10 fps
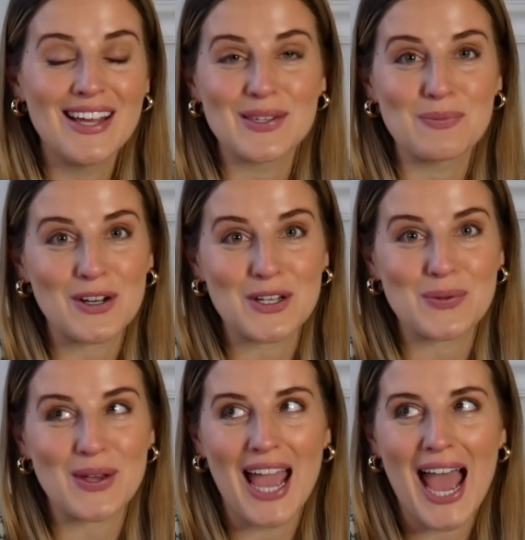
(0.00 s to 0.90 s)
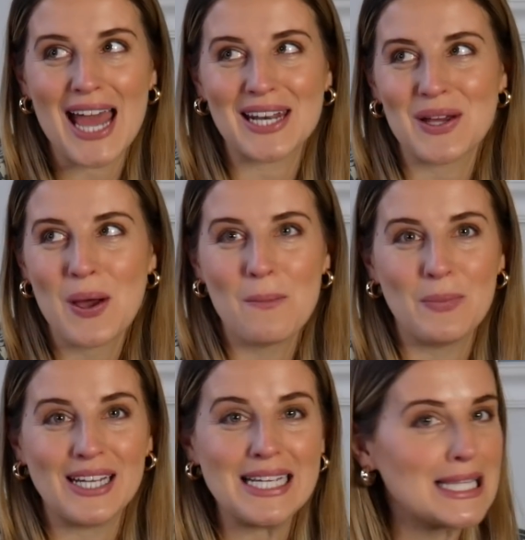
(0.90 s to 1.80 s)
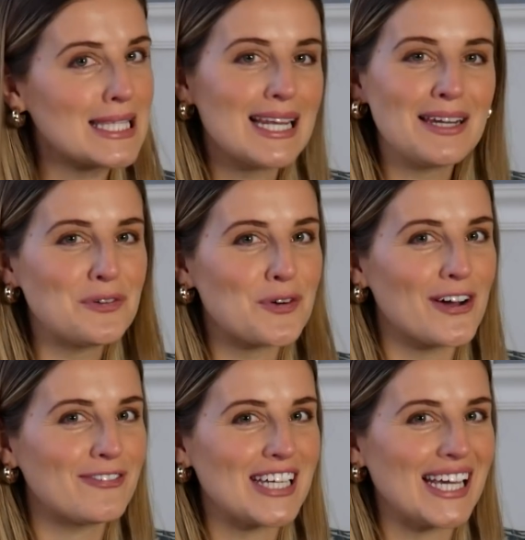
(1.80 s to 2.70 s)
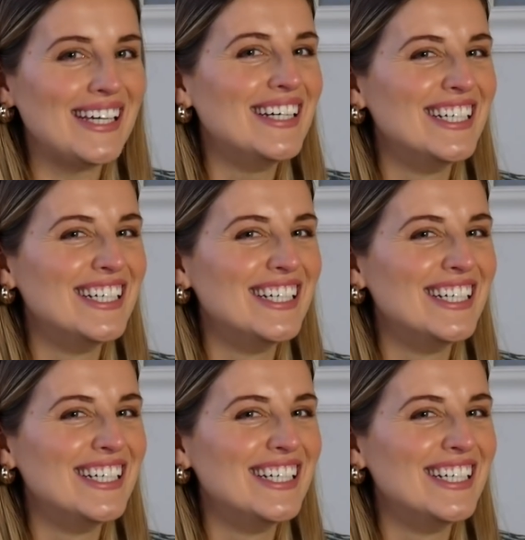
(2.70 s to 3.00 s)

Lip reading: as much as we can, but it's a little drafty.